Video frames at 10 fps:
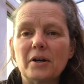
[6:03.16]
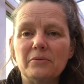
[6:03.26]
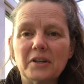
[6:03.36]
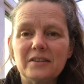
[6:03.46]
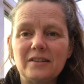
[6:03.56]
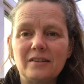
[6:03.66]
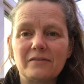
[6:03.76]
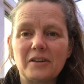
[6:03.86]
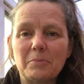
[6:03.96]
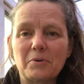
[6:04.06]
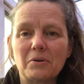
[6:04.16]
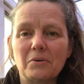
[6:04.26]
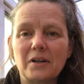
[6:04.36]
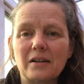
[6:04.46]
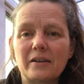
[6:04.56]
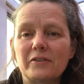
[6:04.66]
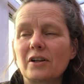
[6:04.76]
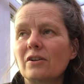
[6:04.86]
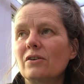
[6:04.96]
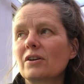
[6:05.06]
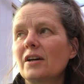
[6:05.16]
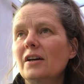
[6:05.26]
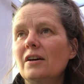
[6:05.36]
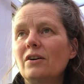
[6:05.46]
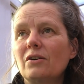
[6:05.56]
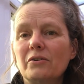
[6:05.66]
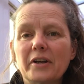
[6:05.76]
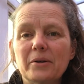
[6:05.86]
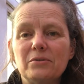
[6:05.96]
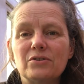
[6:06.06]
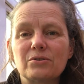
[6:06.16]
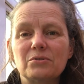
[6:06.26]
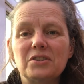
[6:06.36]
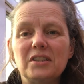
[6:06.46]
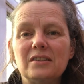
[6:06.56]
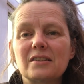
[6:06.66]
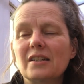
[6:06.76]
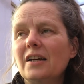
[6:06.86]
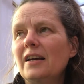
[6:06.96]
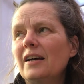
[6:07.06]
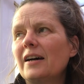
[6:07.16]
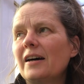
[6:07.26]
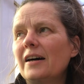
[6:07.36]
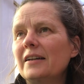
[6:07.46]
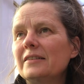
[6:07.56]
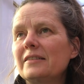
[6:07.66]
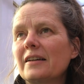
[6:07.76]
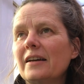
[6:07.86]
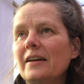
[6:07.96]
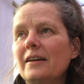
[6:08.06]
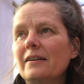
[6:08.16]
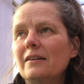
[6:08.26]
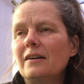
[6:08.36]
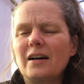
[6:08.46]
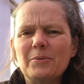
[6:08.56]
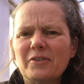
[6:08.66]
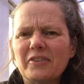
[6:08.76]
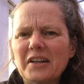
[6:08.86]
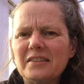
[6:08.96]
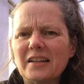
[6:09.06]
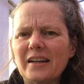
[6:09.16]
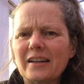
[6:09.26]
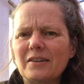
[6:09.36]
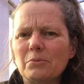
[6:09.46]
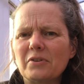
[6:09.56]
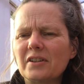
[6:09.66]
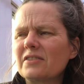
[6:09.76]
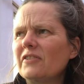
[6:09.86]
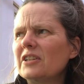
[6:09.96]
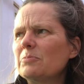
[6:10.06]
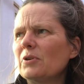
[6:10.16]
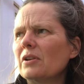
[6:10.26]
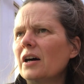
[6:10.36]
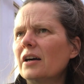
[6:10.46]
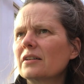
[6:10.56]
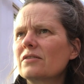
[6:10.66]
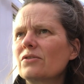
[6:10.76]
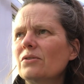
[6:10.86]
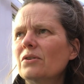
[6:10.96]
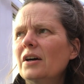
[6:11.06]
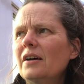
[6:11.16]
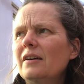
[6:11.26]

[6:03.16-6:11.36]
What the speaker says: out 19th of April at 11 o'clock on how to sow seeds, and I'm not very technical with this Facebook lark, so